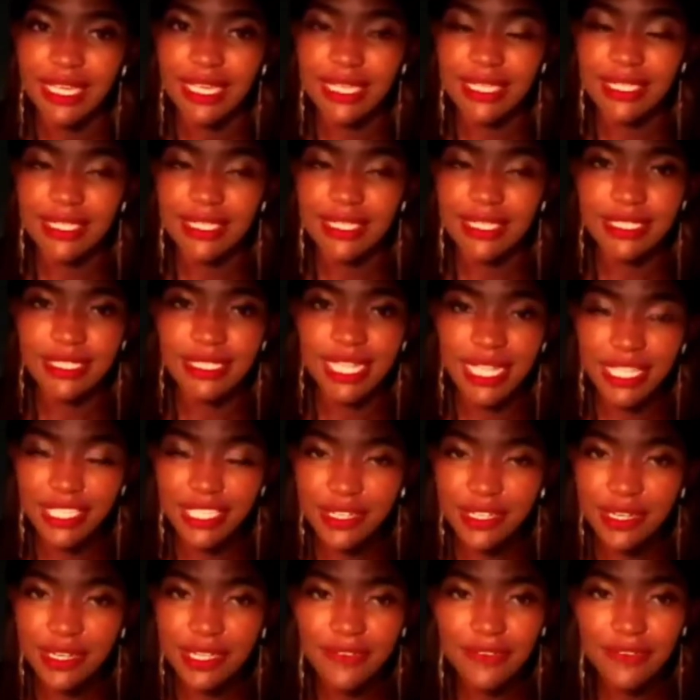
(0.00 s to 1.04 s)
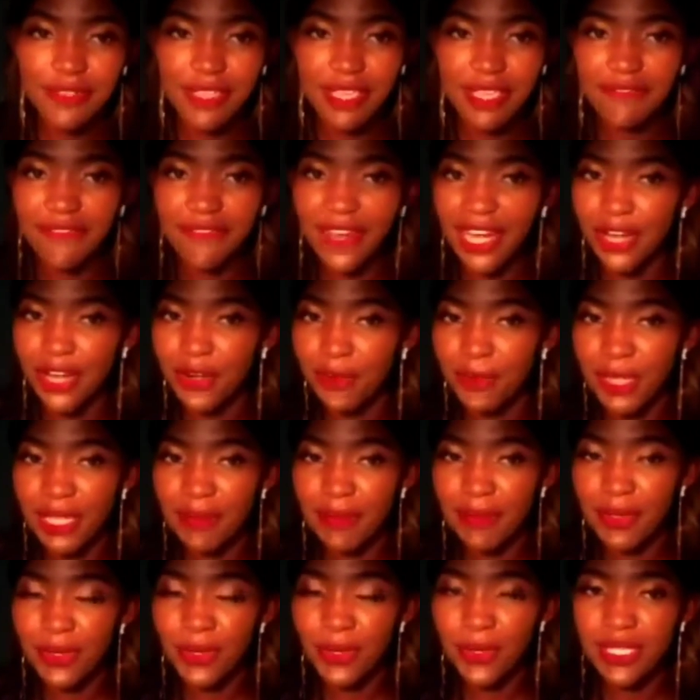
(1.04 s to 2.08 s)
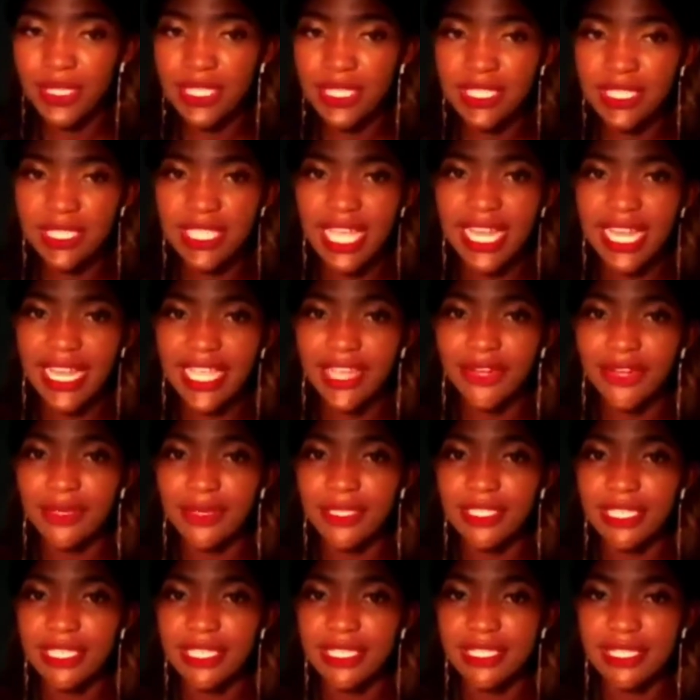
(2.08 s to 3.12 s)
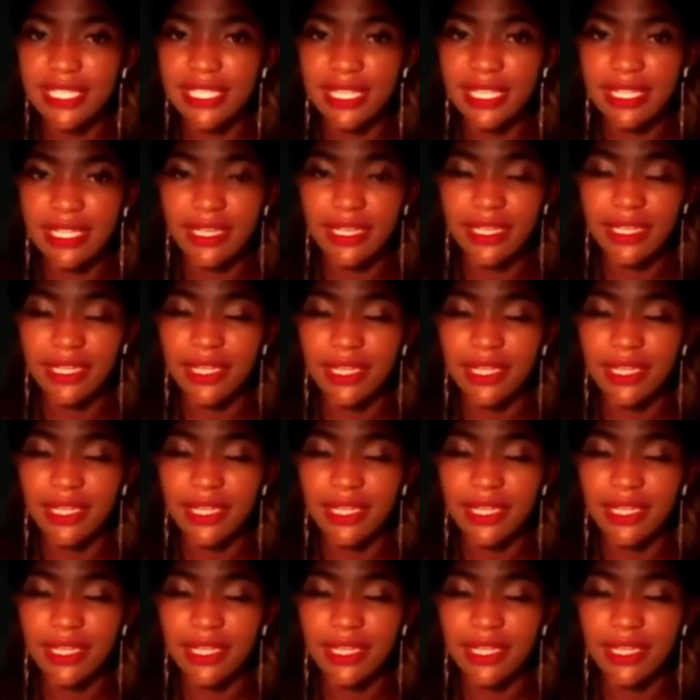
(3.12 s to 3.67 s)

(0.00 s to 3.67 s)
is dangerous for the environment, because that increases the